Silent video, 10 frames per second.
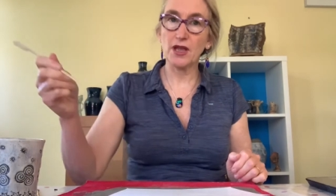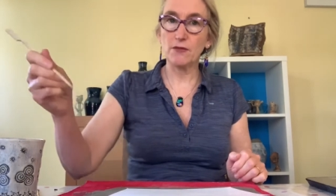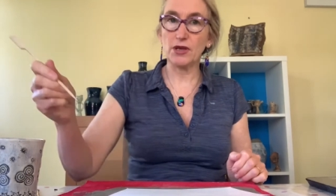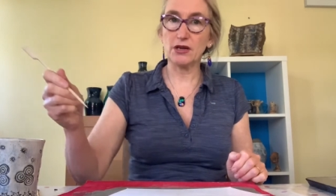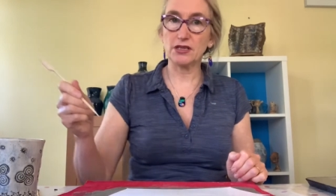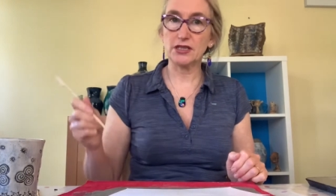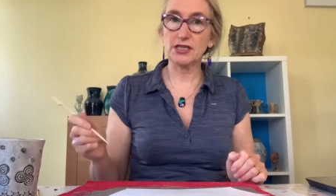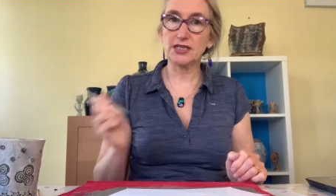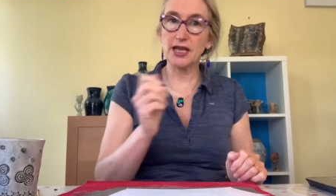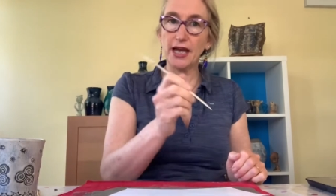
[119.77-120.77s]
because
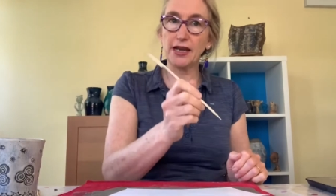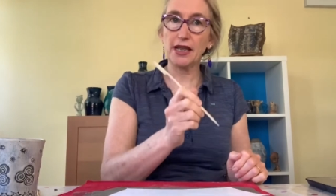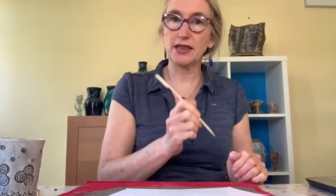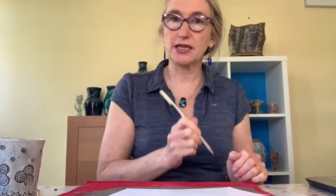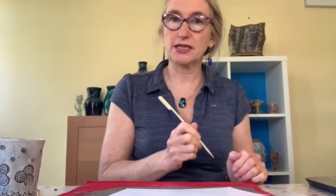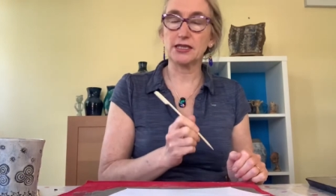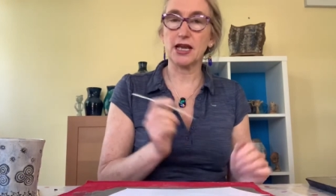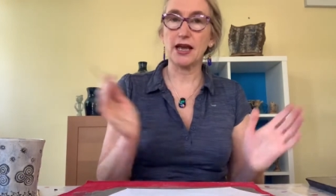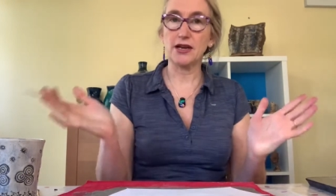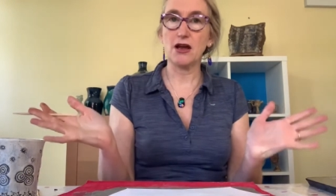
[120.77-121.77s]
this side and this
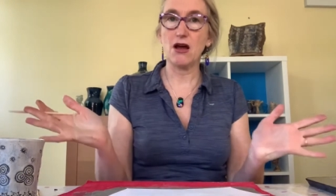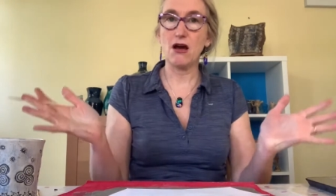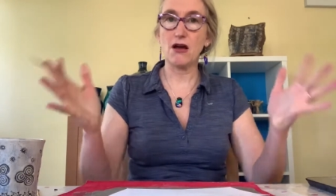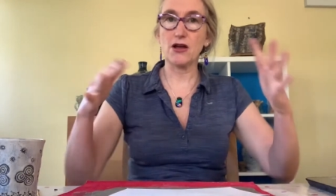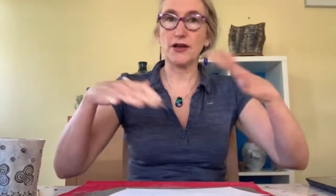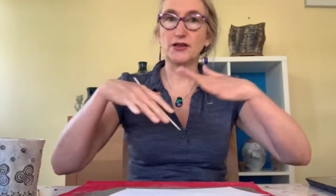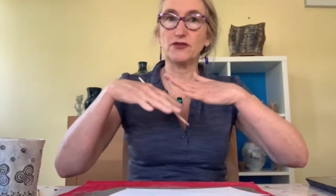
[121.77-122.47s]
side are going to